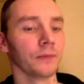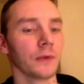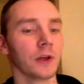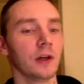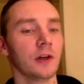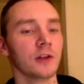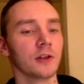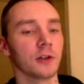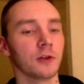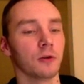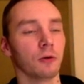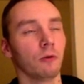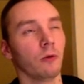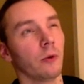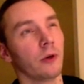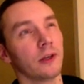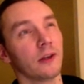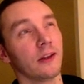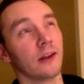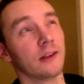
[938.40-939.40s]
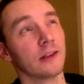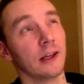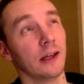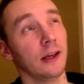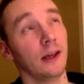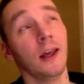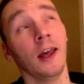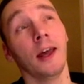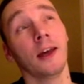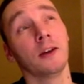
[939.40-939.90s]
So do we want things like
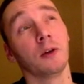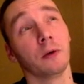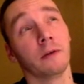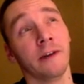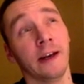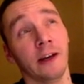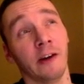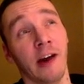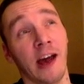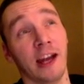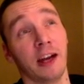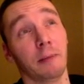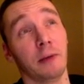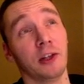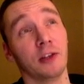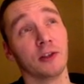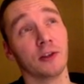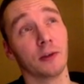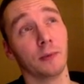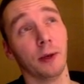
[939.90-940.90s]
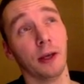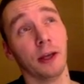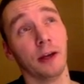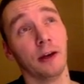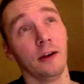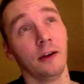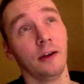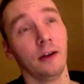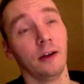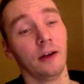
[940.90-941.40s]
kick to affect our animation speed?
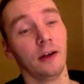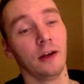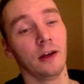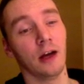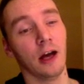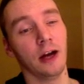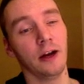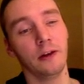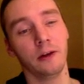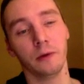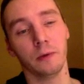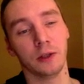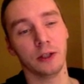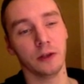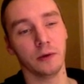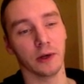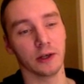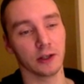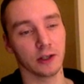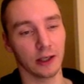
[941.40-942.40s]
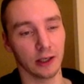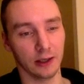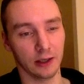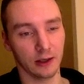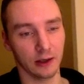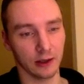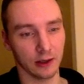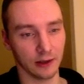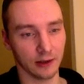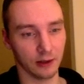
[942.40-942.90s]
I don't think we do actually.
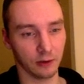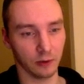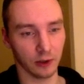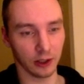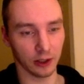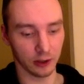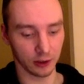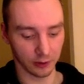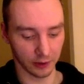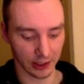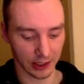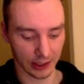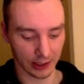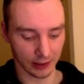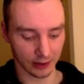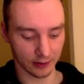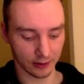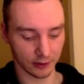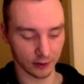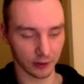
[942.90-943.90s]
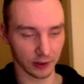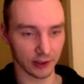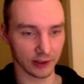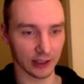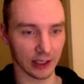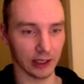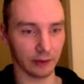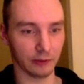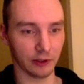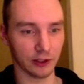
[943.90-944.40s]
I think we're going to do it here. So we're going to say
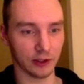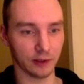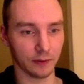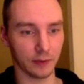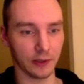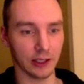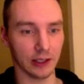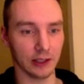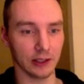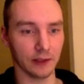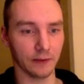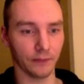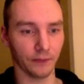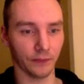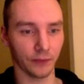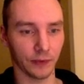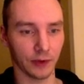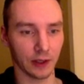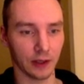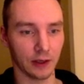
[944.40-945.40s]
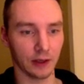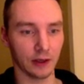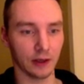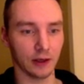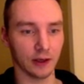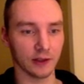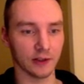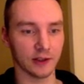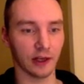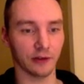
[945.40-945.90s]
image speed,
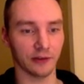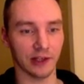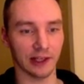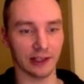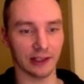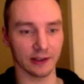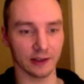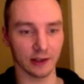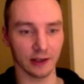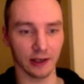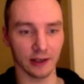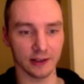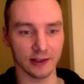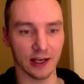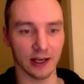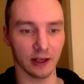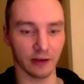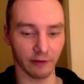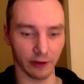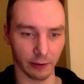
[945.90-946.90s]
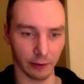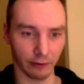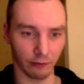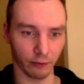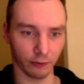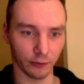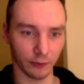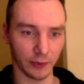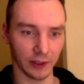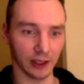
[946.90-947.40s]
instead of setting it to like 10 divided by room
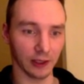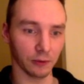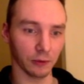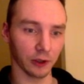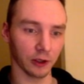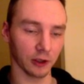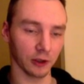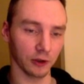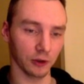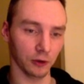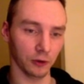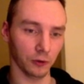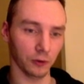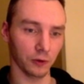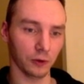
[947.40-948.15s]
speed, we're going to do